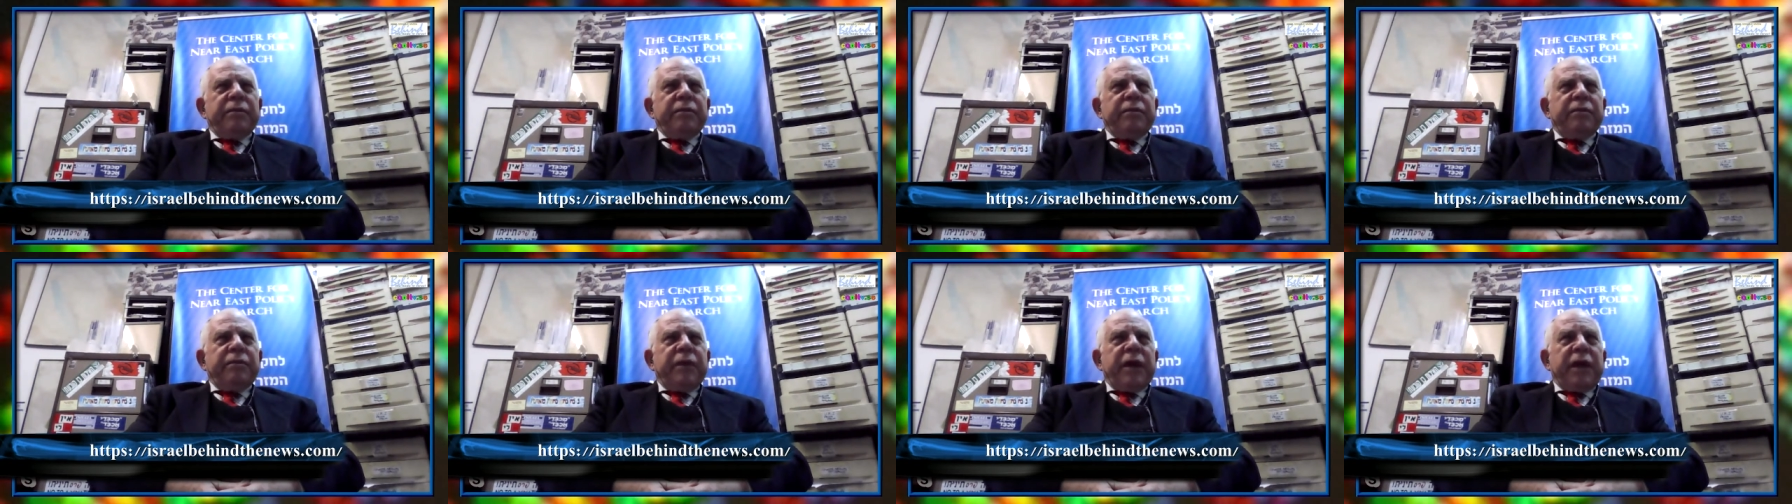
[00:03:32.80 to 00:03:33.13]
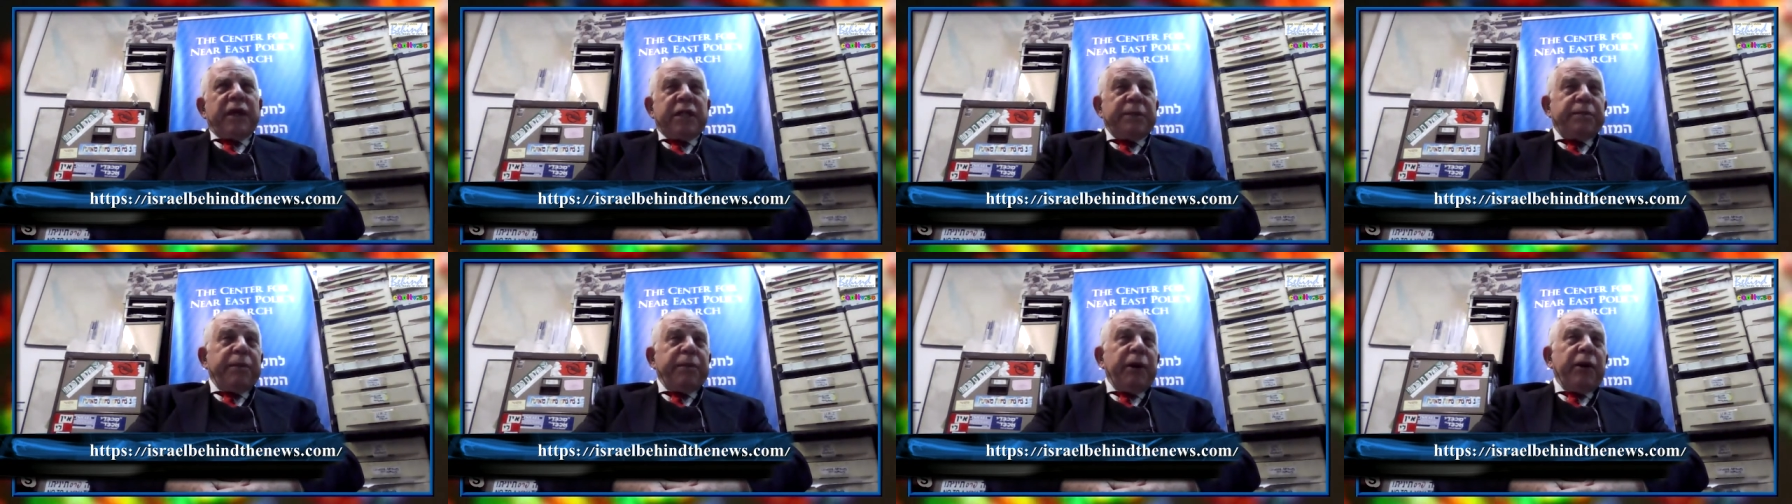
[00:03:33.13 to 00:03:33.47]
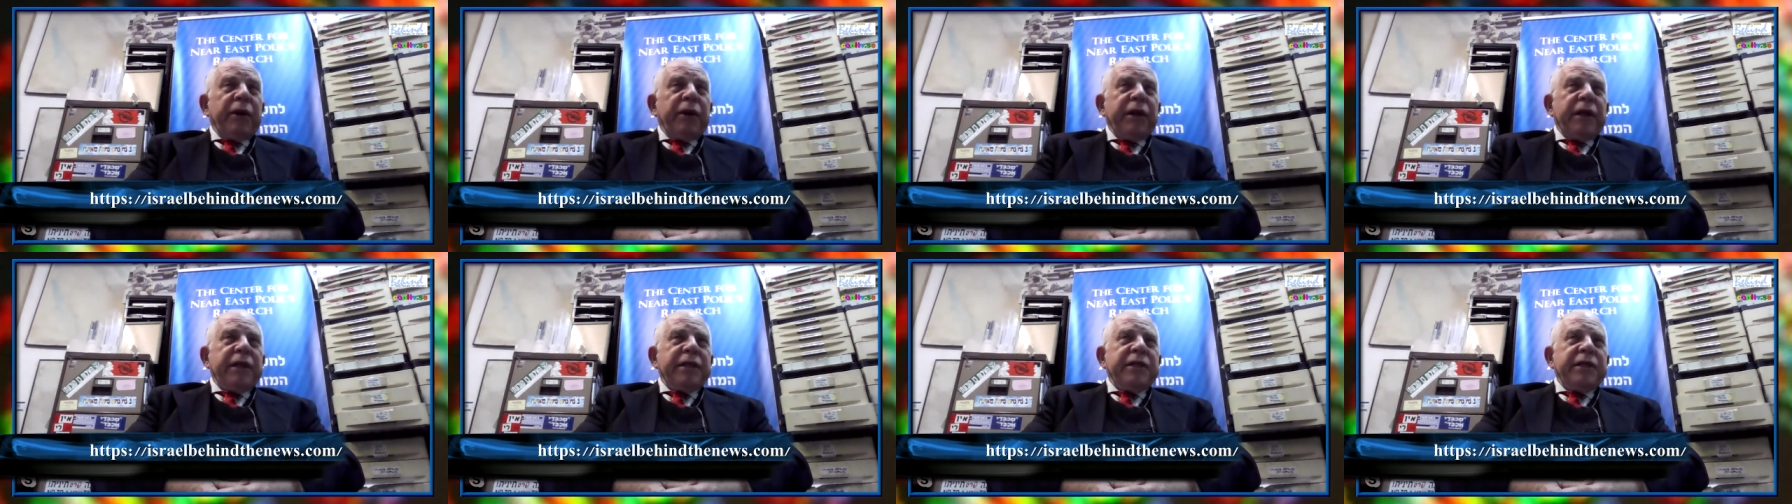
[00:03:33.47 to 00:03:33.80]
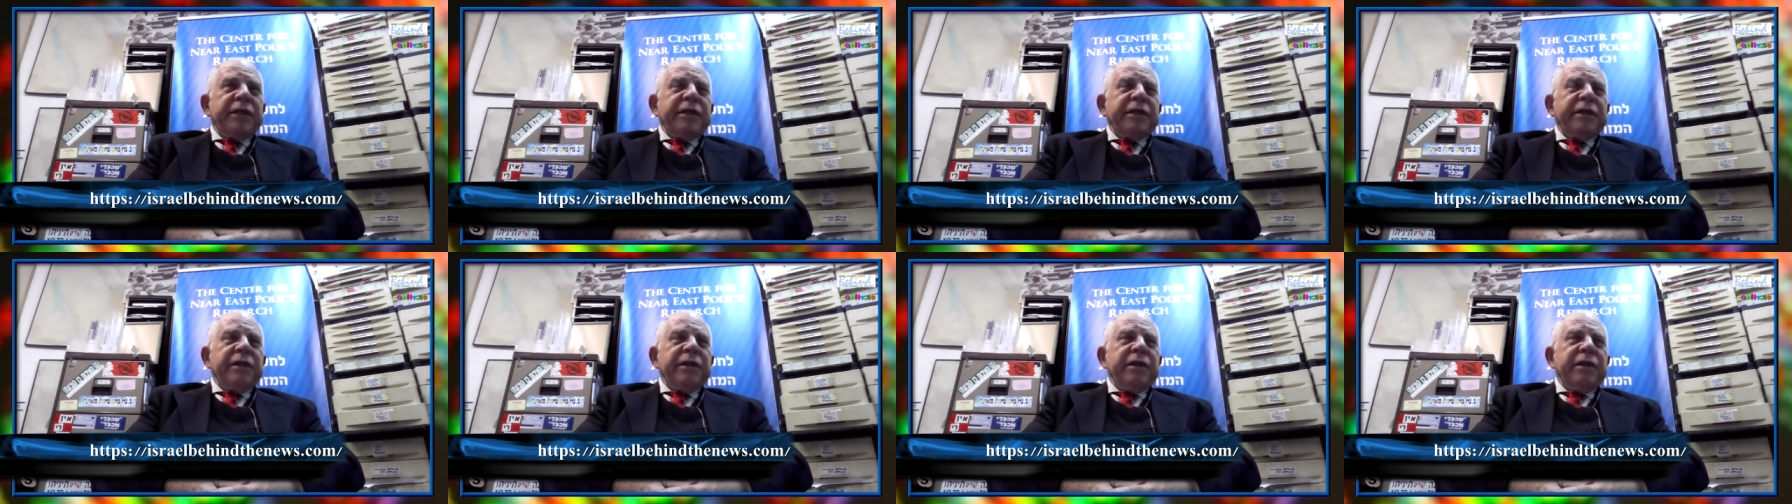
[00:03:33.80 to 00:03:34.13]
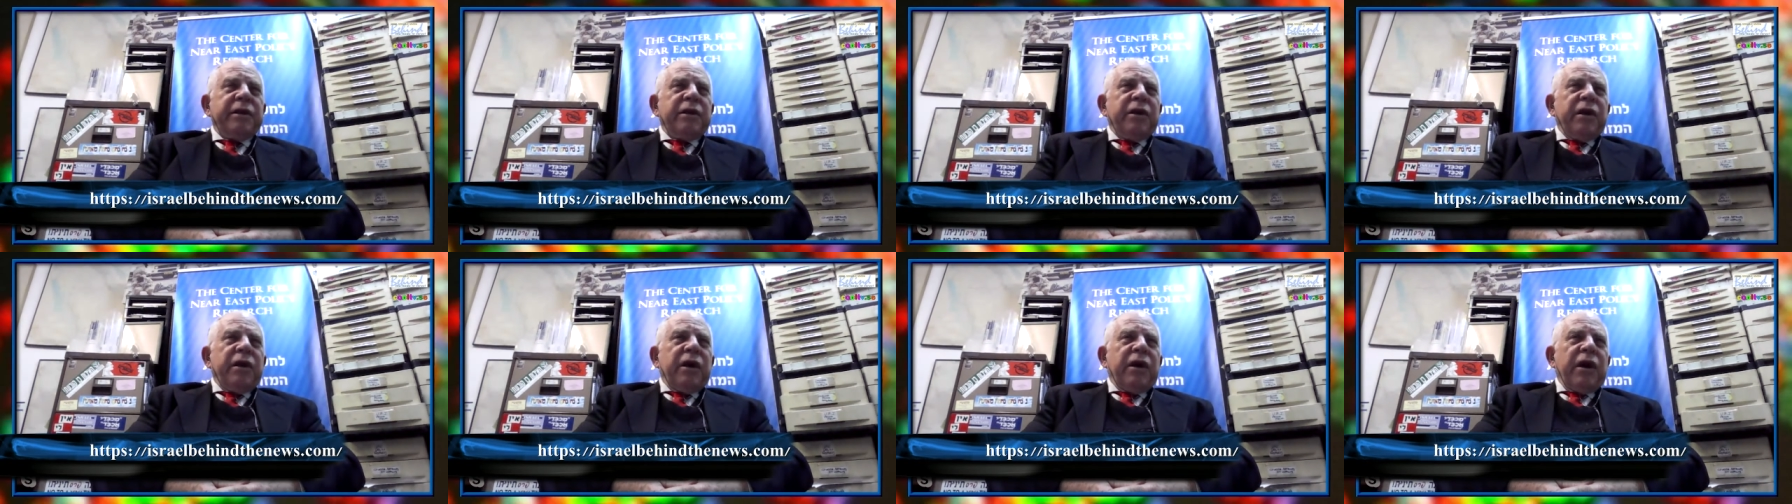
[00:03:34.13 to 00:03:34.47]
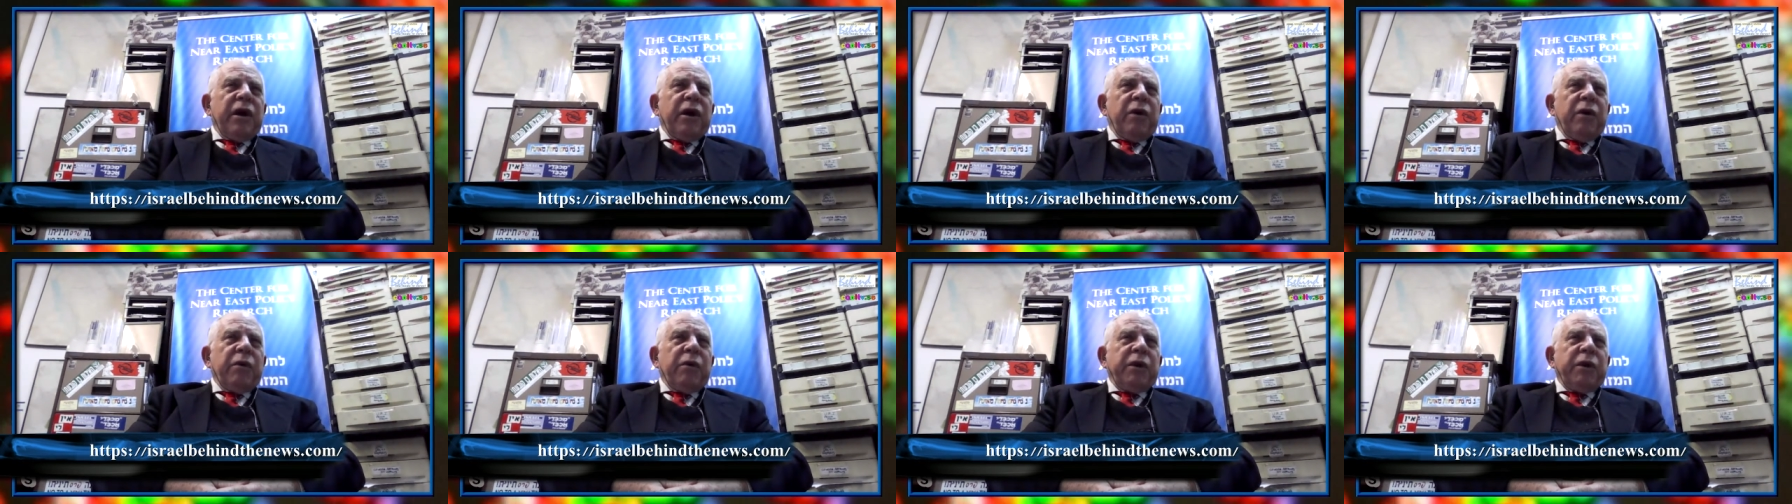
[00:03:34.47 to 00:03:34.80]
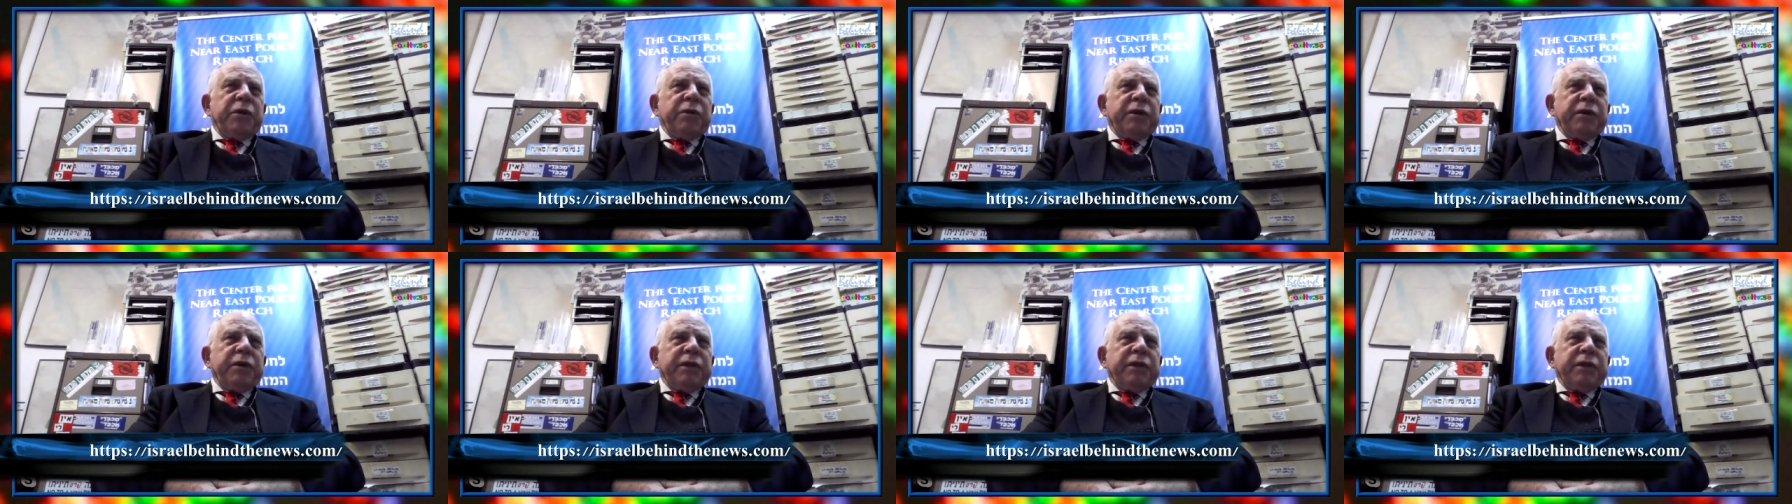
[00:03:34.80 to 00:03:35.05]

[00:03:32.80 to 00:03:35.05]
experienced, which was